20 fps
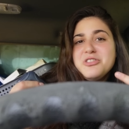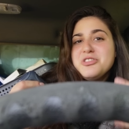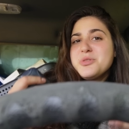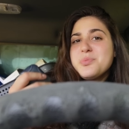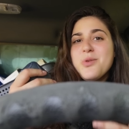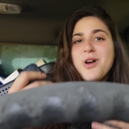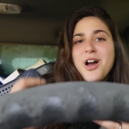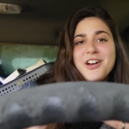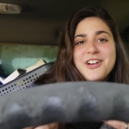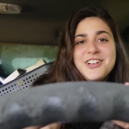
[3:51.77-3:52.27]

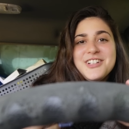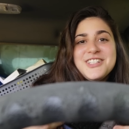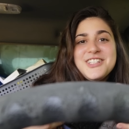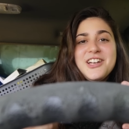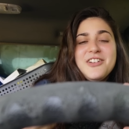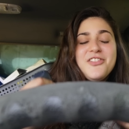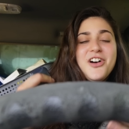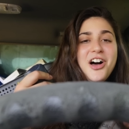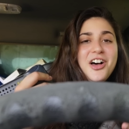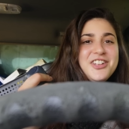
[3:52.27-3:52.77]
used products
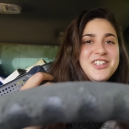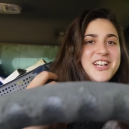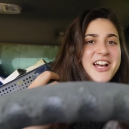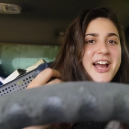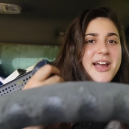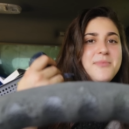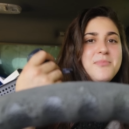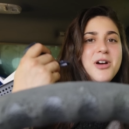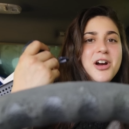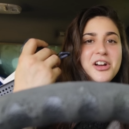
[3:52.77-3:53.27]
of all
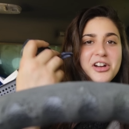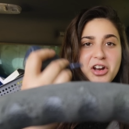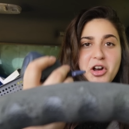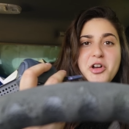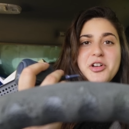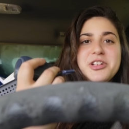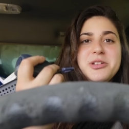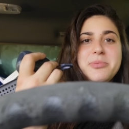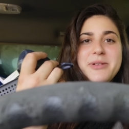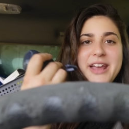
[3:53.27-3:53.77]
time are
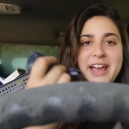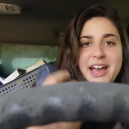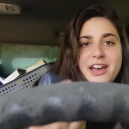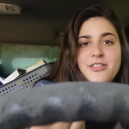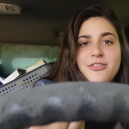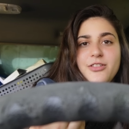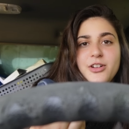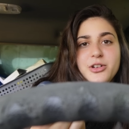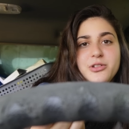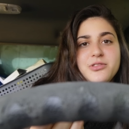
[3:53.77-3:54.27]
going to be
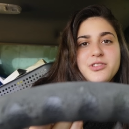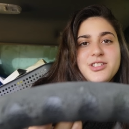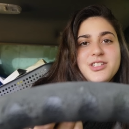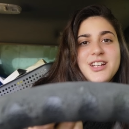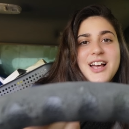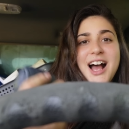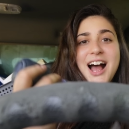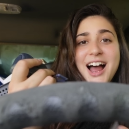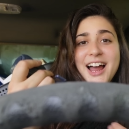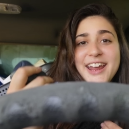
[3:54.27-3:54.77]
headphones.
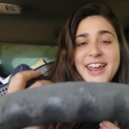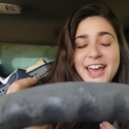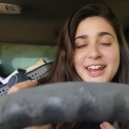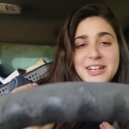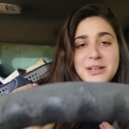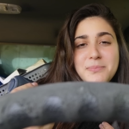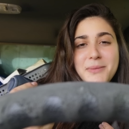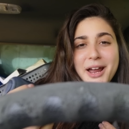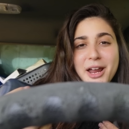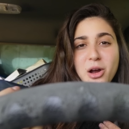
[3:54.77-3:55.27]
I
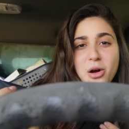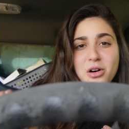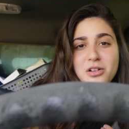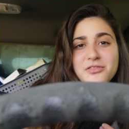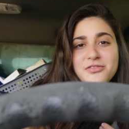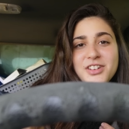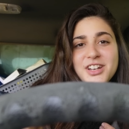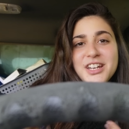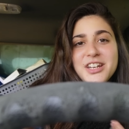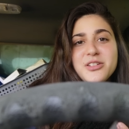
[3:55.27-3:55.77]
edit my
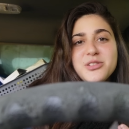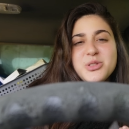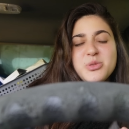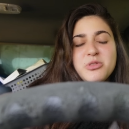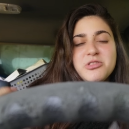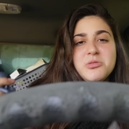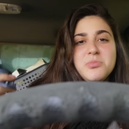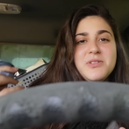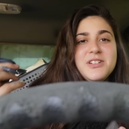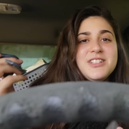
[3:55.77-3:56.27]
own videos,
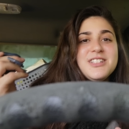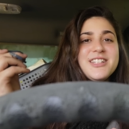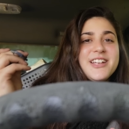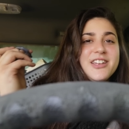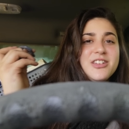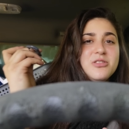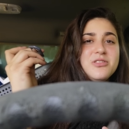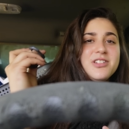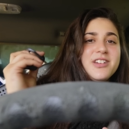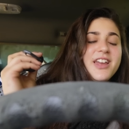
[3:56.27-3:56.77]
which means
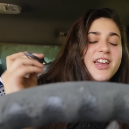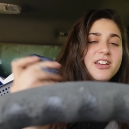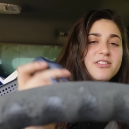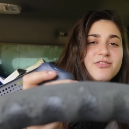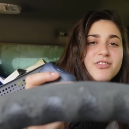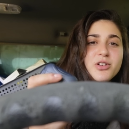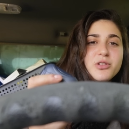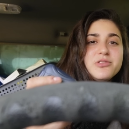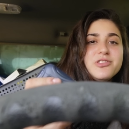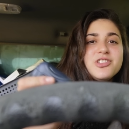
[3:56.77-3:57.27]
that using
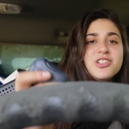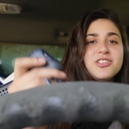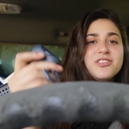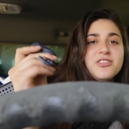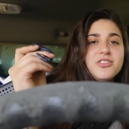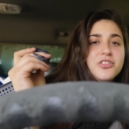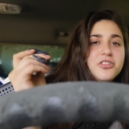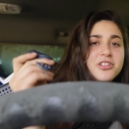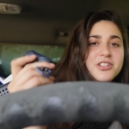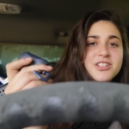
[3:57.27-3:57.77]
headphones just
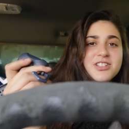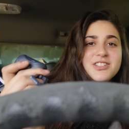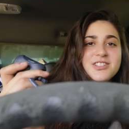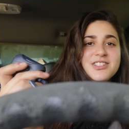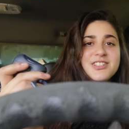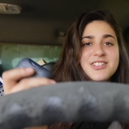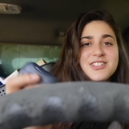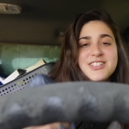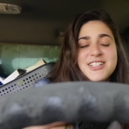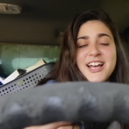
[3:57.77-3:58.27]

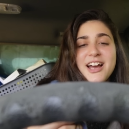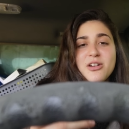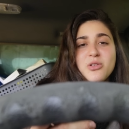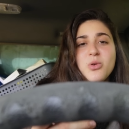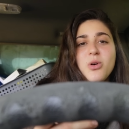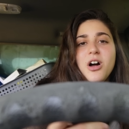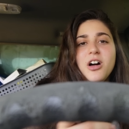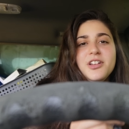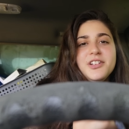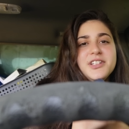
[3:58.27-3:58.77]
increases the sound
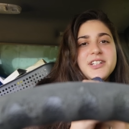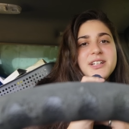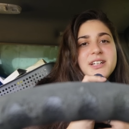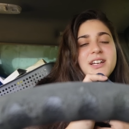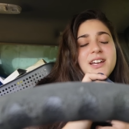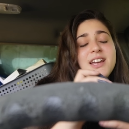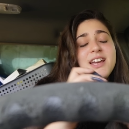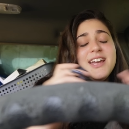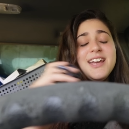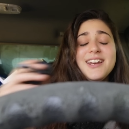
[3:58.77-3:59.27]
quality,
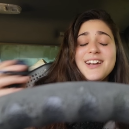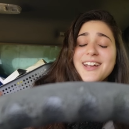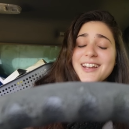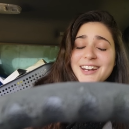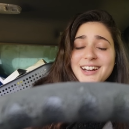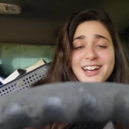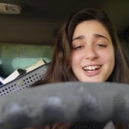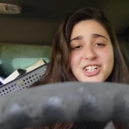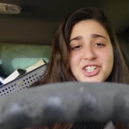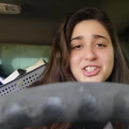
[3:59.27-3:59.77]
and I
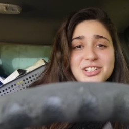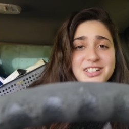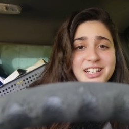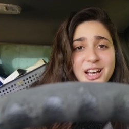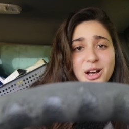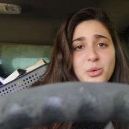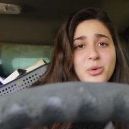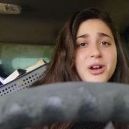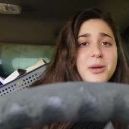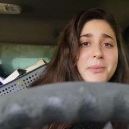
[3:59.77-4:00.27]
can actually
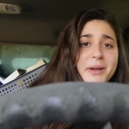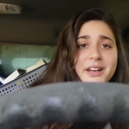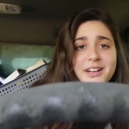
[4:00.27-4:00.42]
tell when I'm